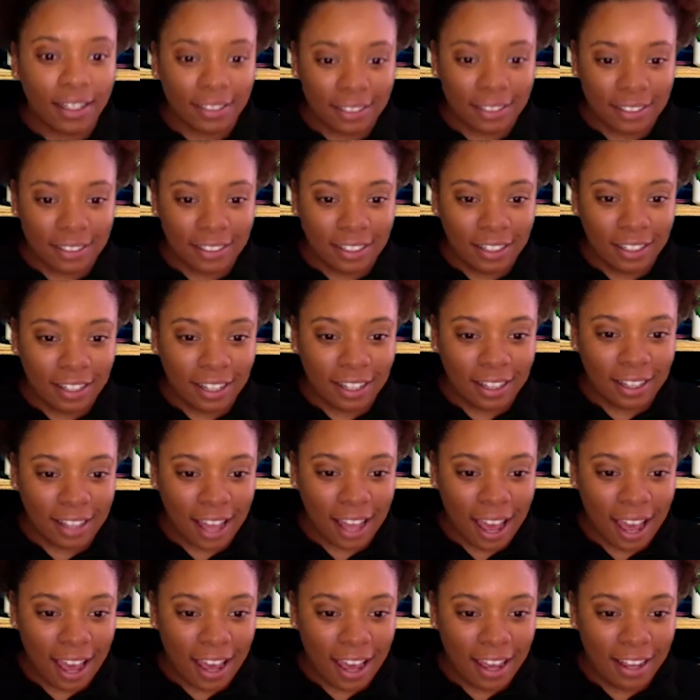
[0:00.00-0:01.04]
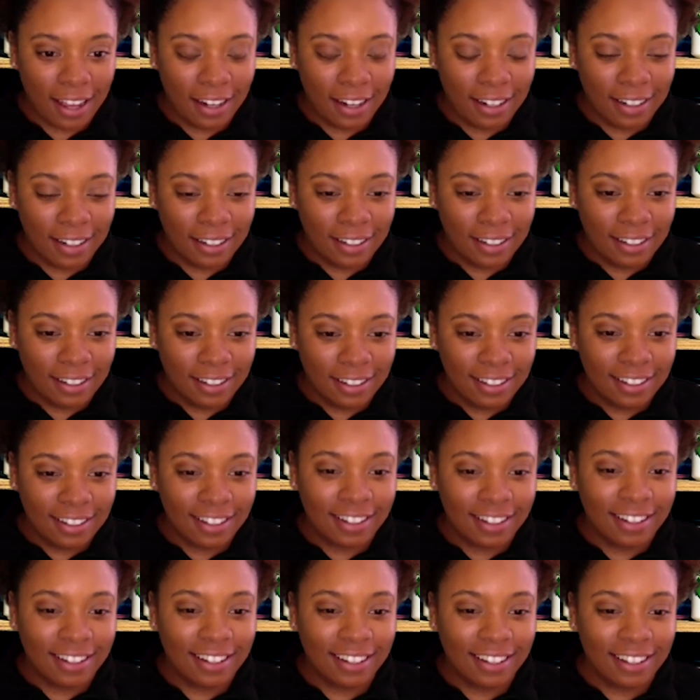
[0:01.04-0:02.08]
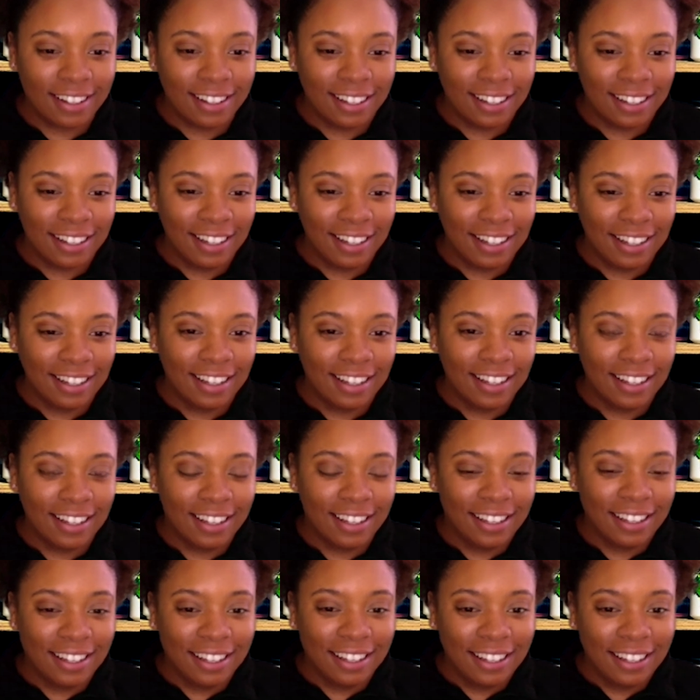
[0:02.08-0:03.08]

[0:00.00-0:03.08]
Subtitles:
We have an indoor swing here. So